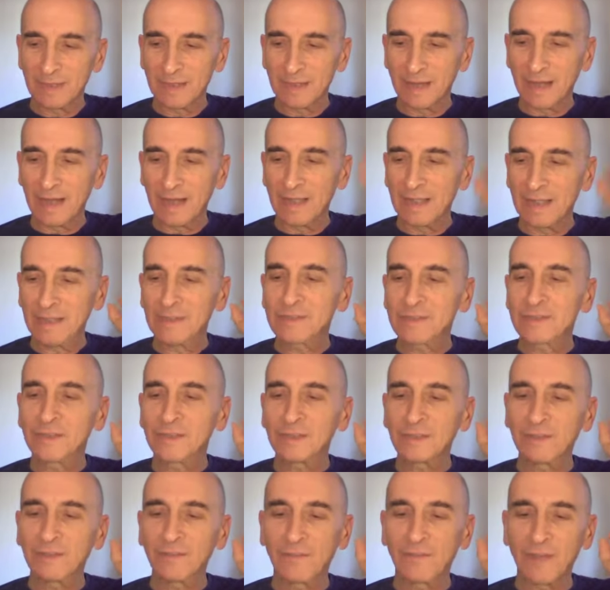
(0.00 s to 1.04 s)
I
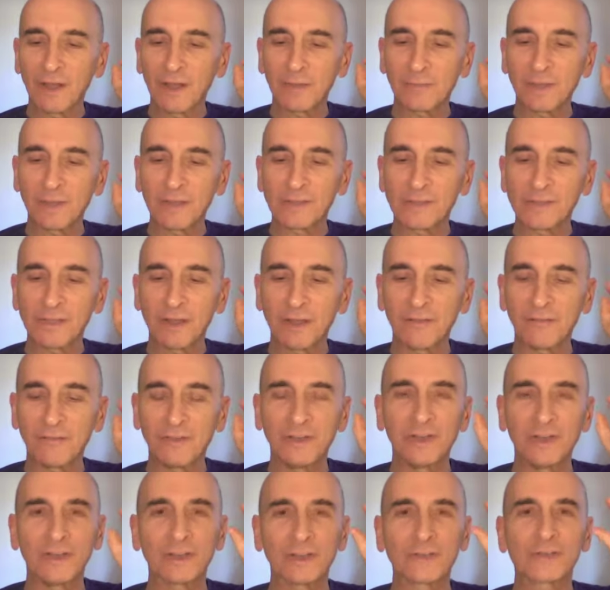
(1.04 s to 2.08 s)
instantly felt myself
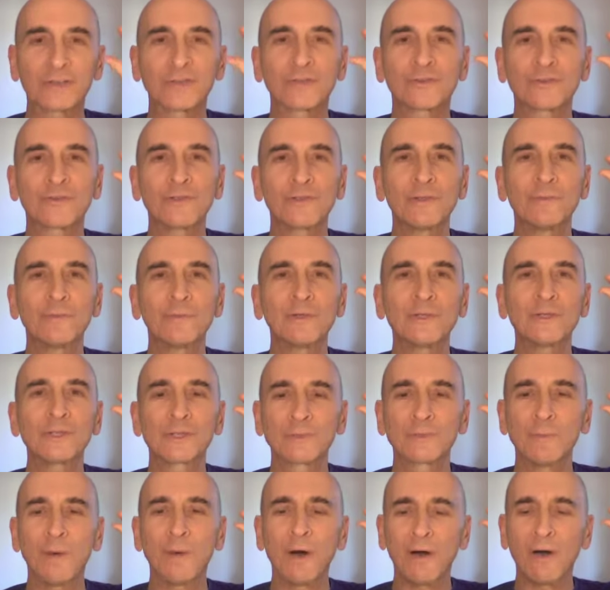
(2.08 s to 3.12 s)
in an extremely
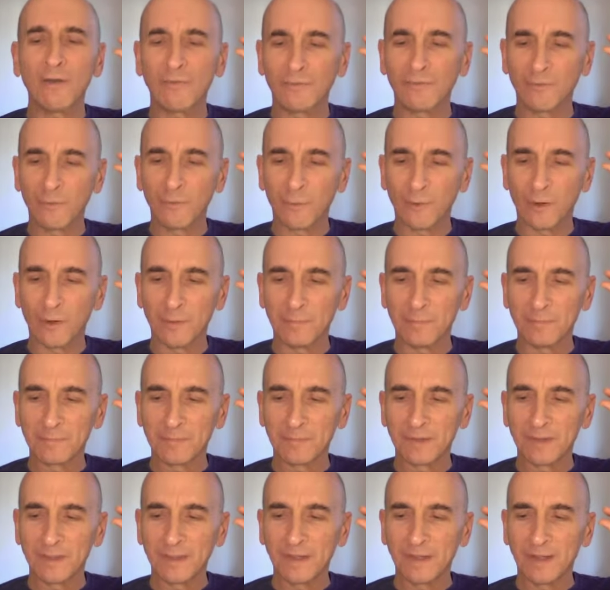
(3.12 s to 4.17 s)
small form
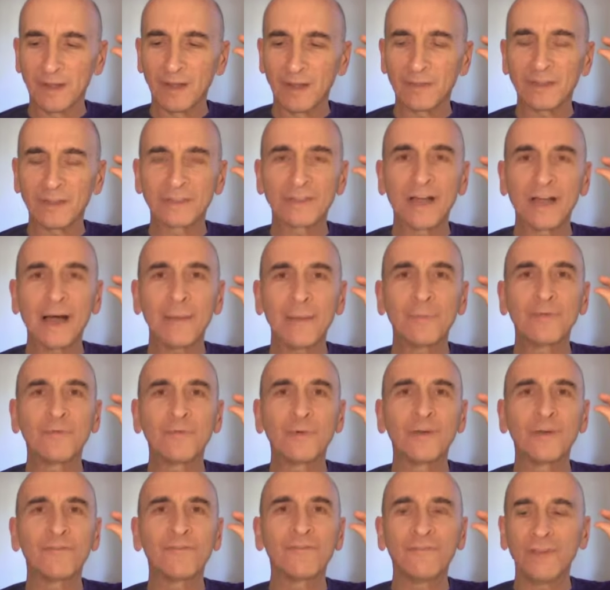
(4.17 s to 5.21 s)
on the top of
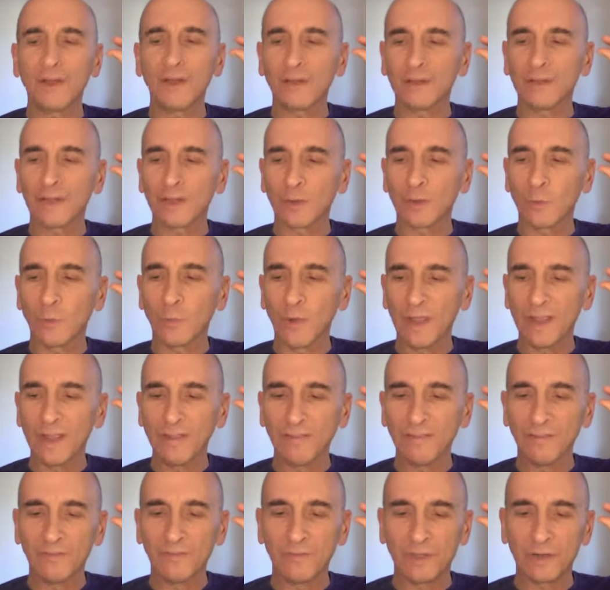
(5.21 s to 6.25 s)
what felt like a
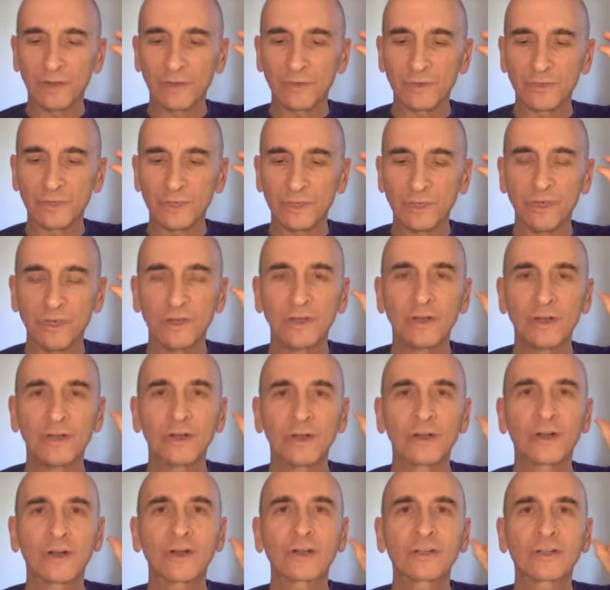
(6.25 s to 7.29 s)
wave of energy
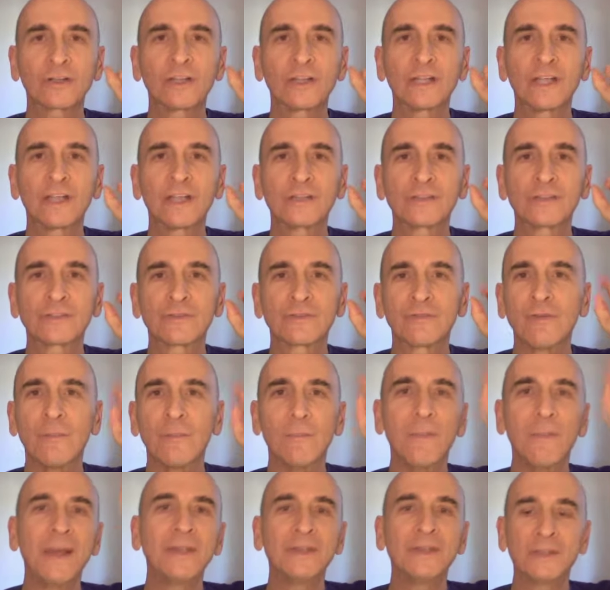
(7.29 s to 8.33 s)
hurtling at
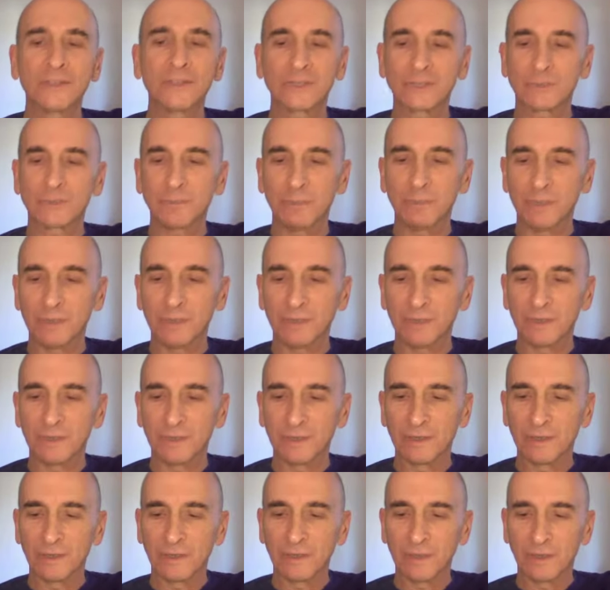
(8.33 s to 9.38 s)
tremendous speed
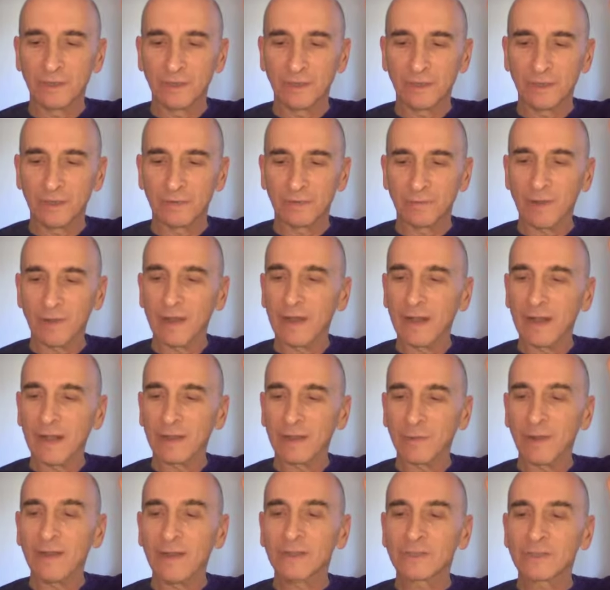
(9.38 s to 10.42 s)
right, at,
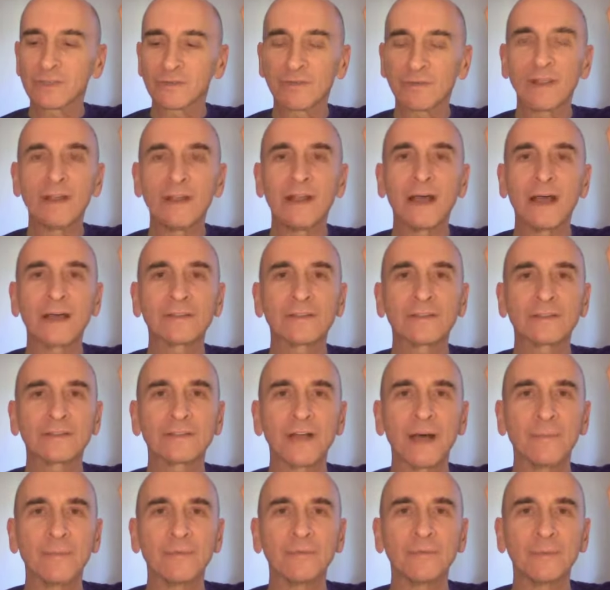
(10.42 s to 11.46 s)
right straight out the
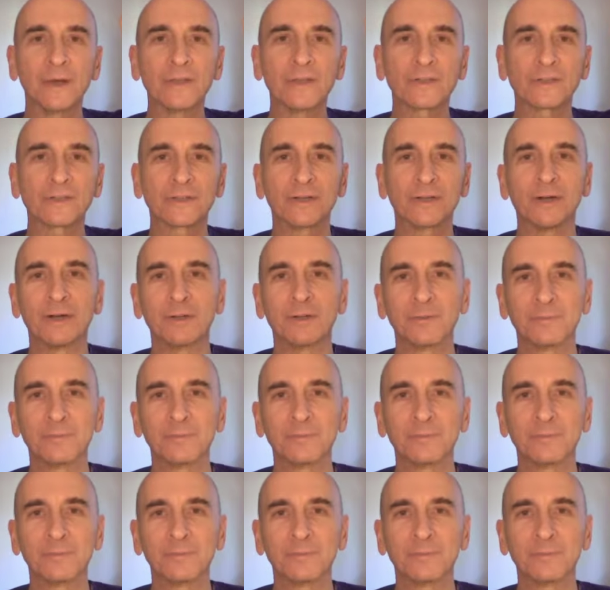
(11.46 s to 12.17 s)
top of my skull.